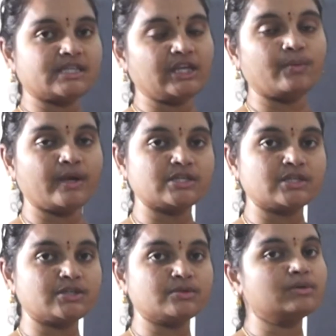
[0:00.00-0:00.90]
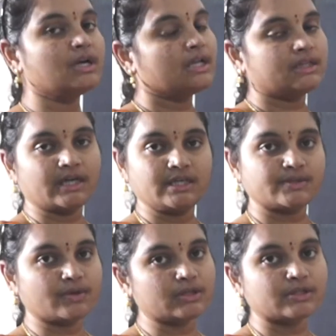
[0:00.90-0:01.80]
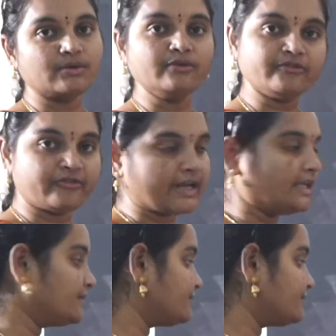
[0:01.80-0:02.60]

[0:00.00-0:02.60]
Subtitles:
equation 2, that is also fine.